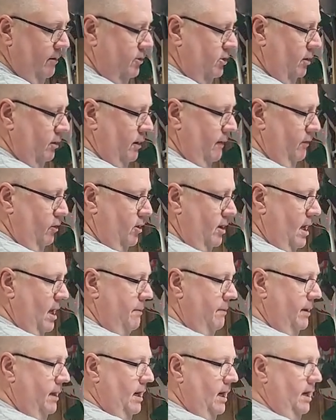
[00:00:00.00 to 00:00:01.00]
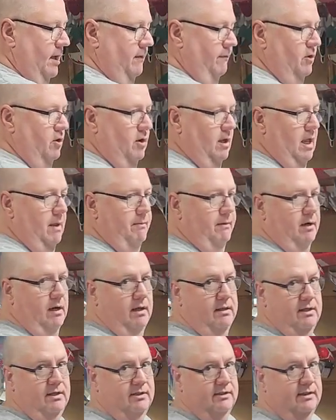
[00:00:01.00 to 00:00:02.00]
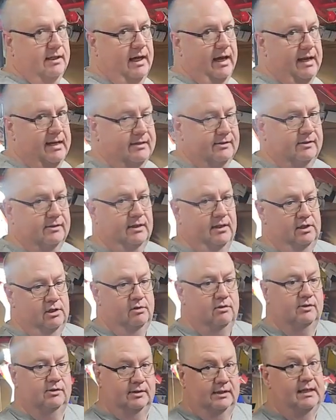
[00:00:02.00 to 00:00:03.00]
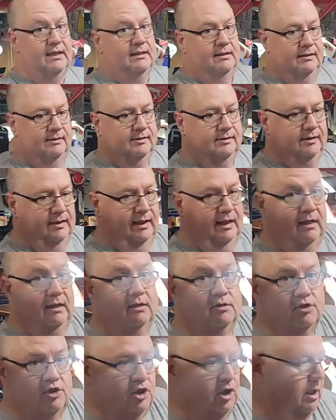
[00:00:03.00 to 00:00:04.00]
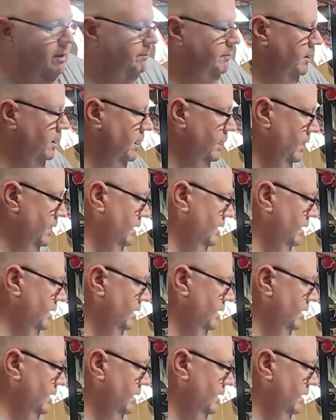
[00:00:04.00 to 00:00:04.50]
so if you keep it on, if you keep it on these sites and you see this thing, jump on